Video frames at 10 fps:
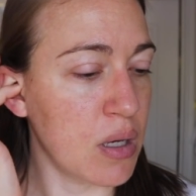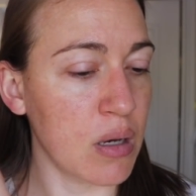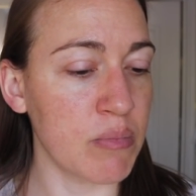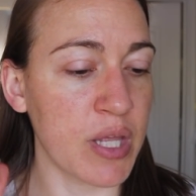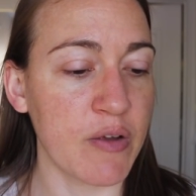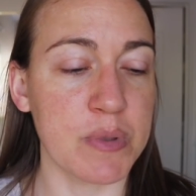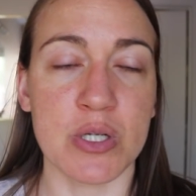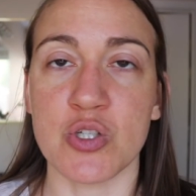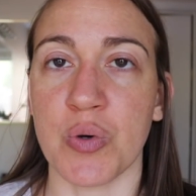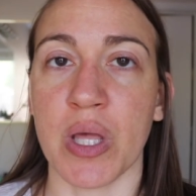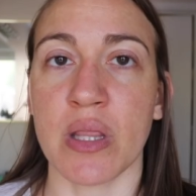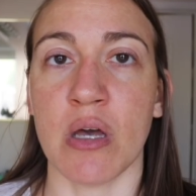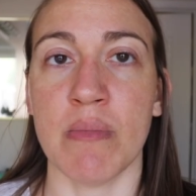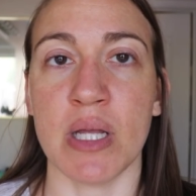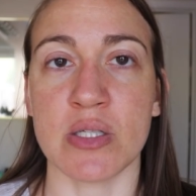that I've been enjoying
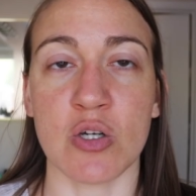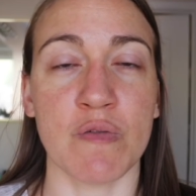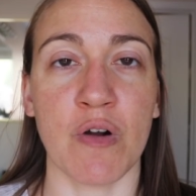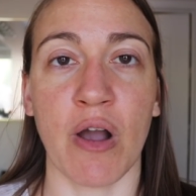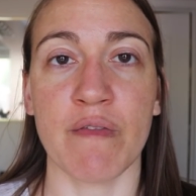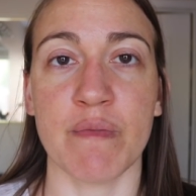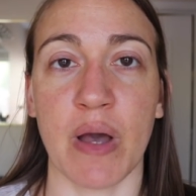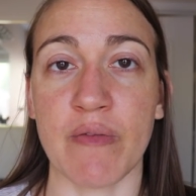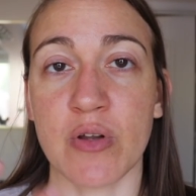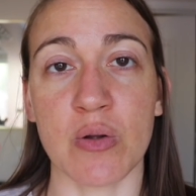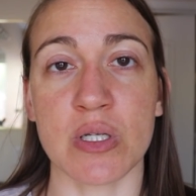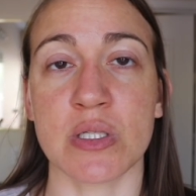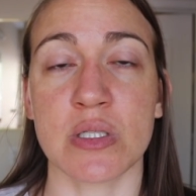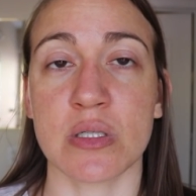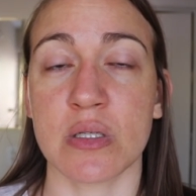them, and so far I've
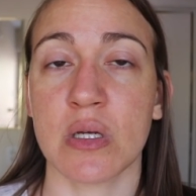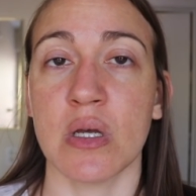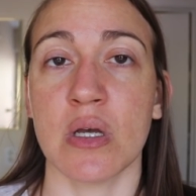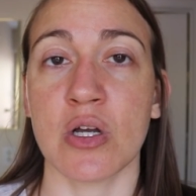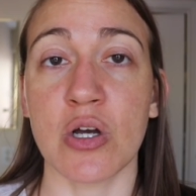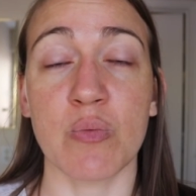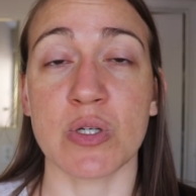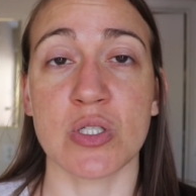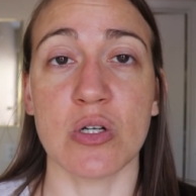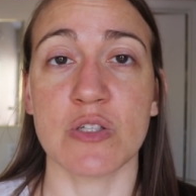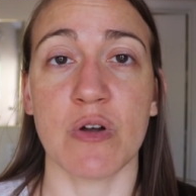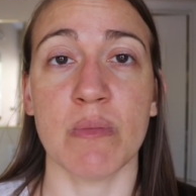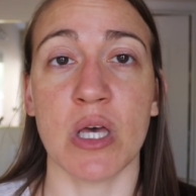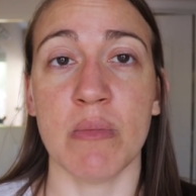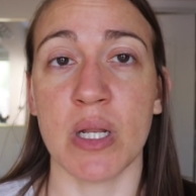noticed good results
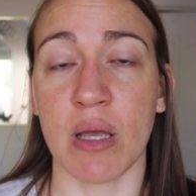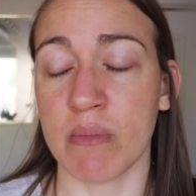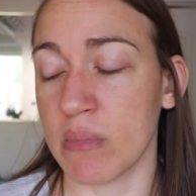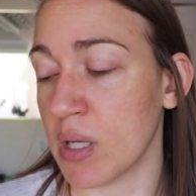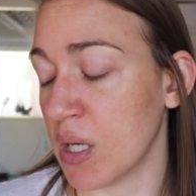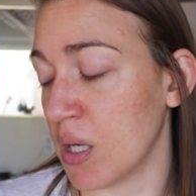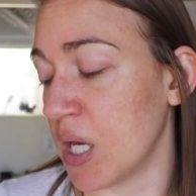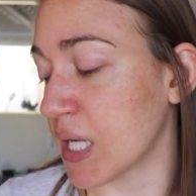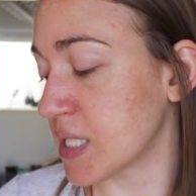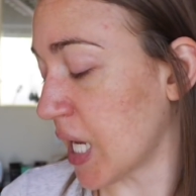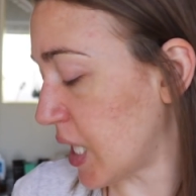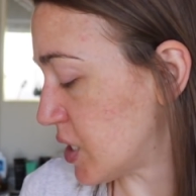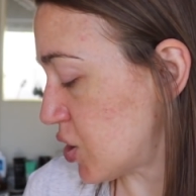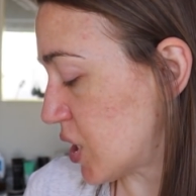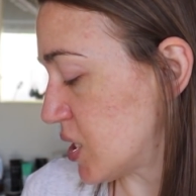from them, and I'm
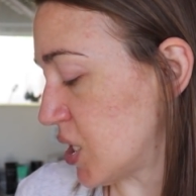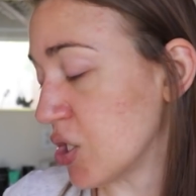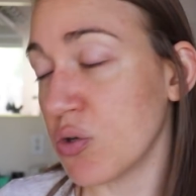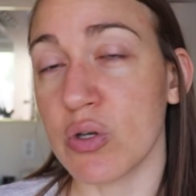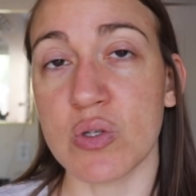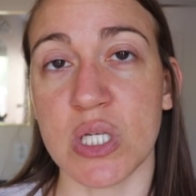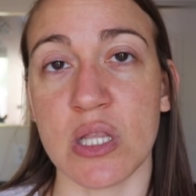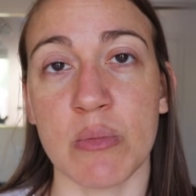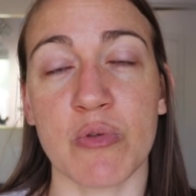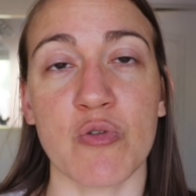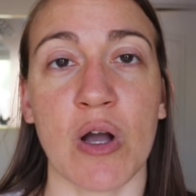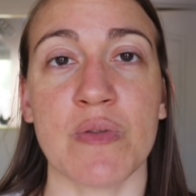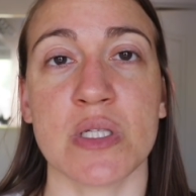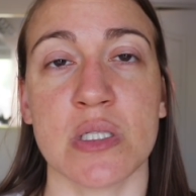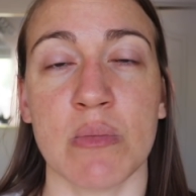excited to continue using them
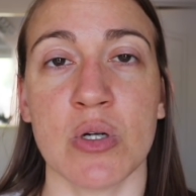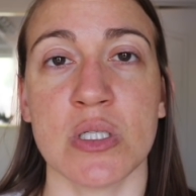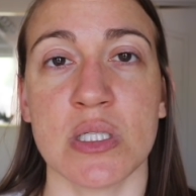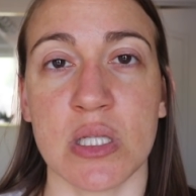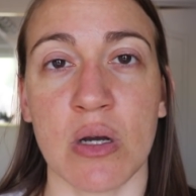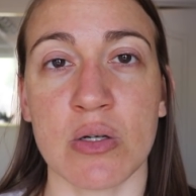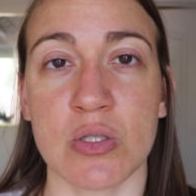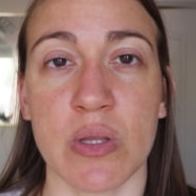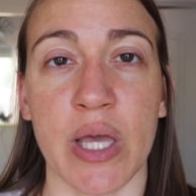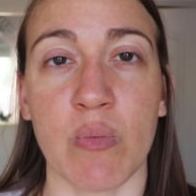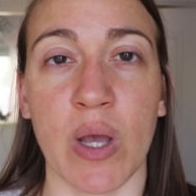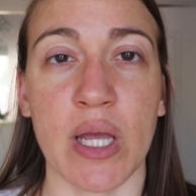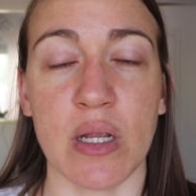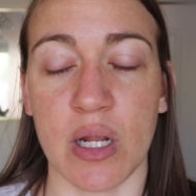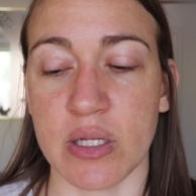throughout the summer since they are so
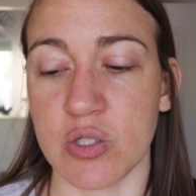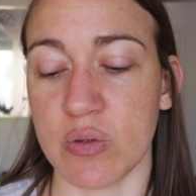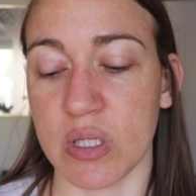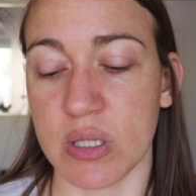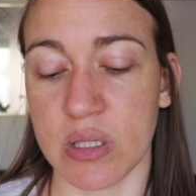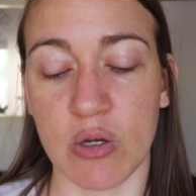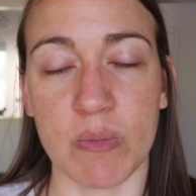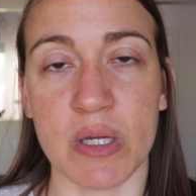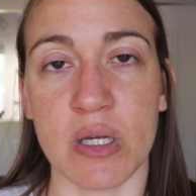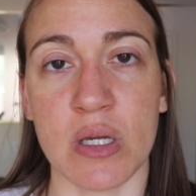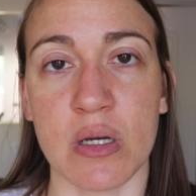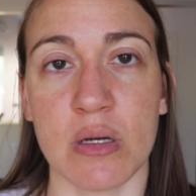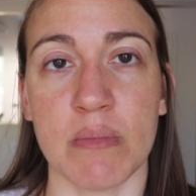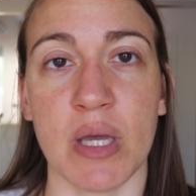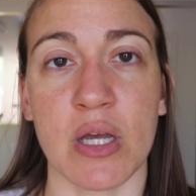lightweight, and I do think that they would
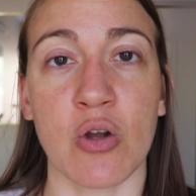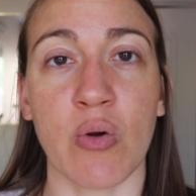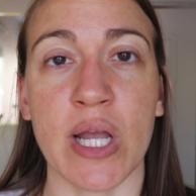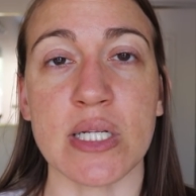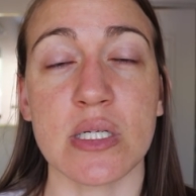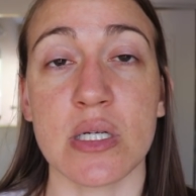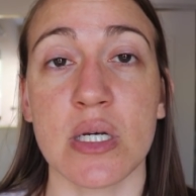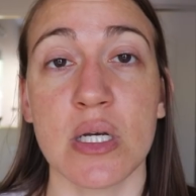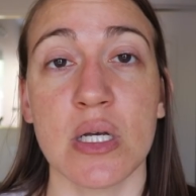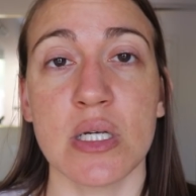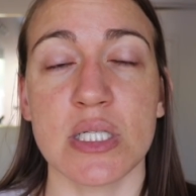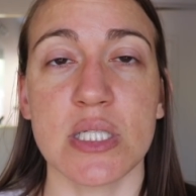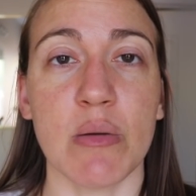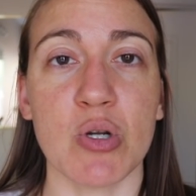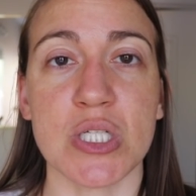make a great
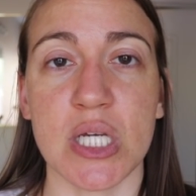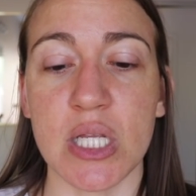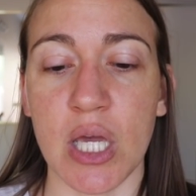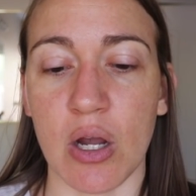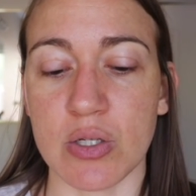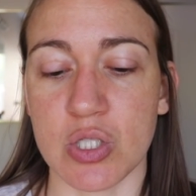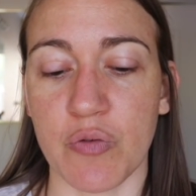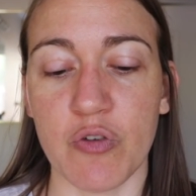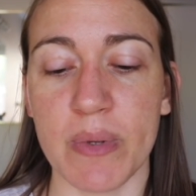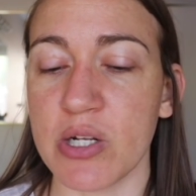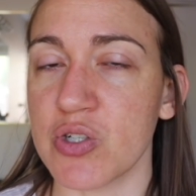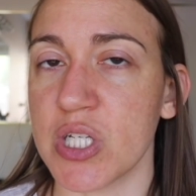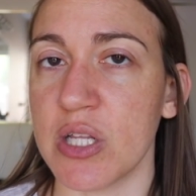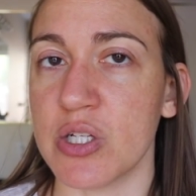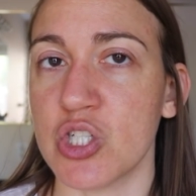summer skincare. So if you've been
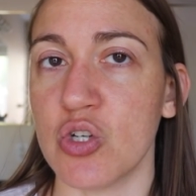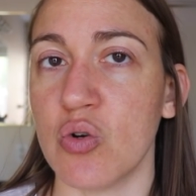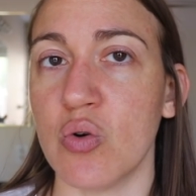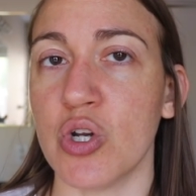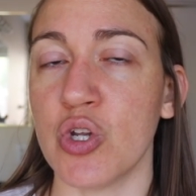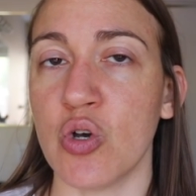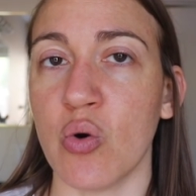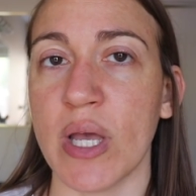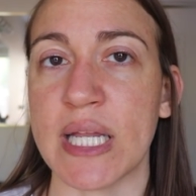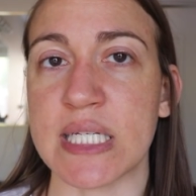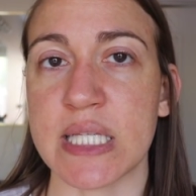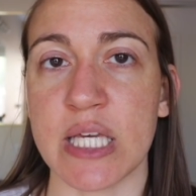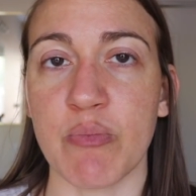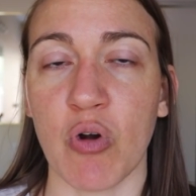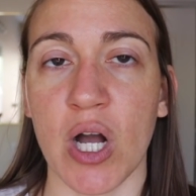interested in the 2 new Indie
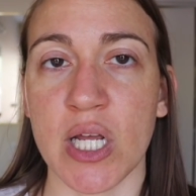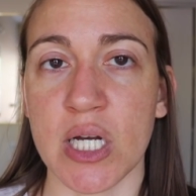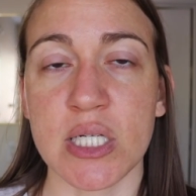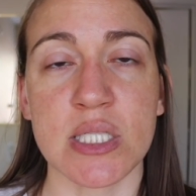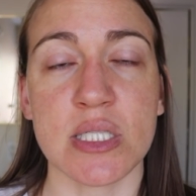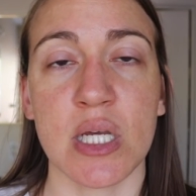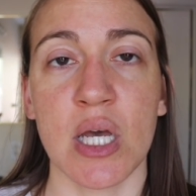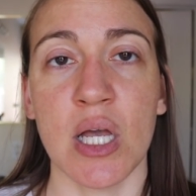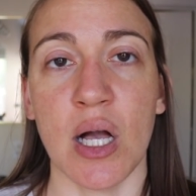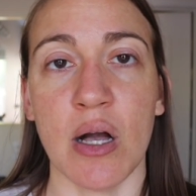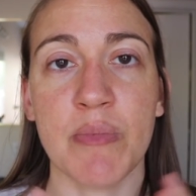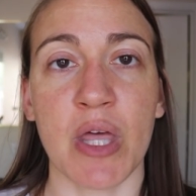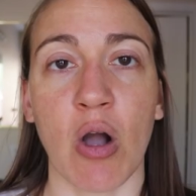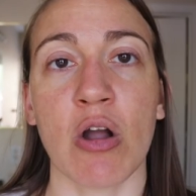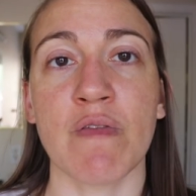Lee products,
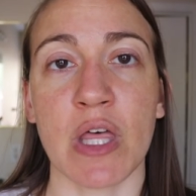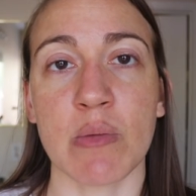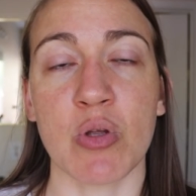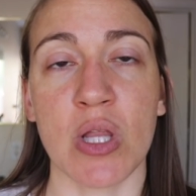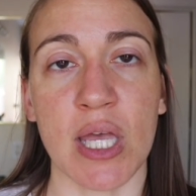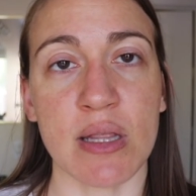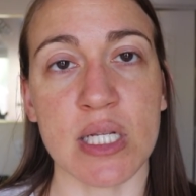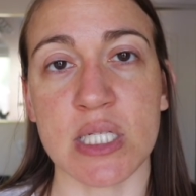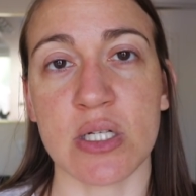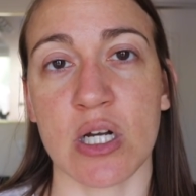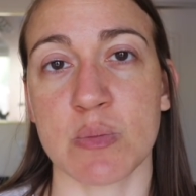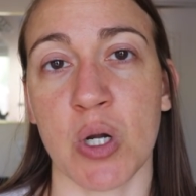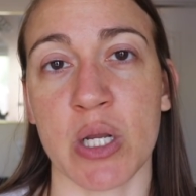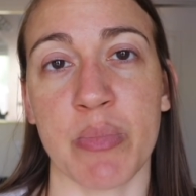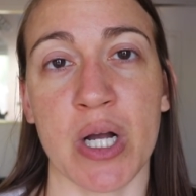they are available in the Detox
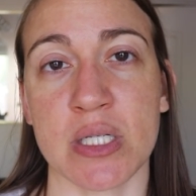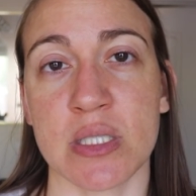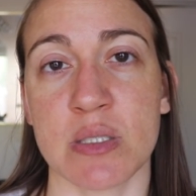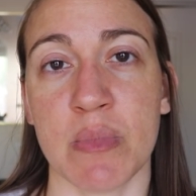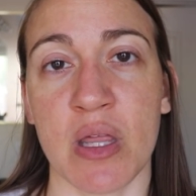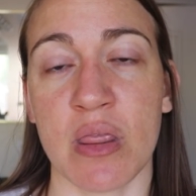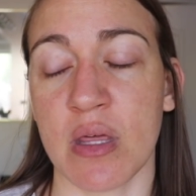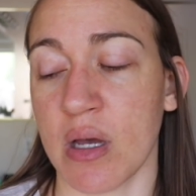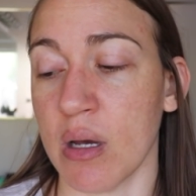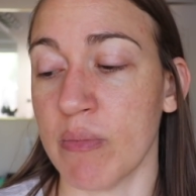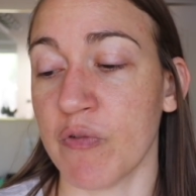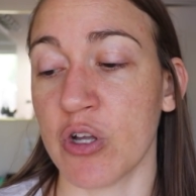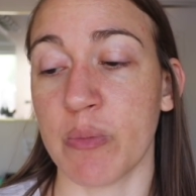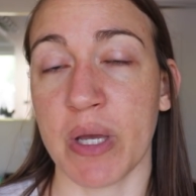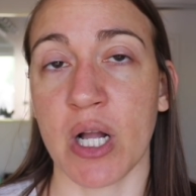Market box this month for
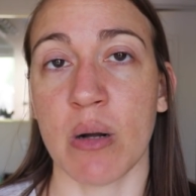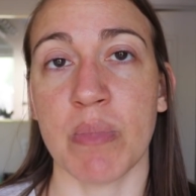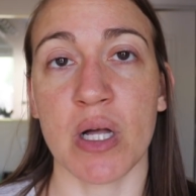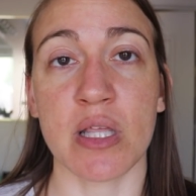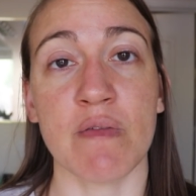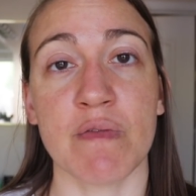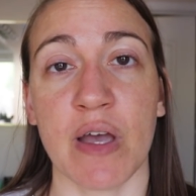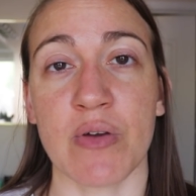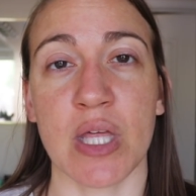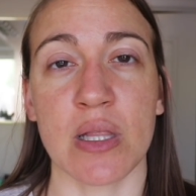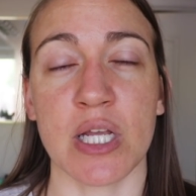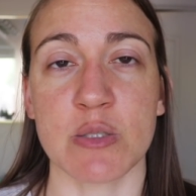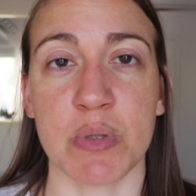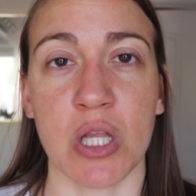you to pick up. I'll leave everything linked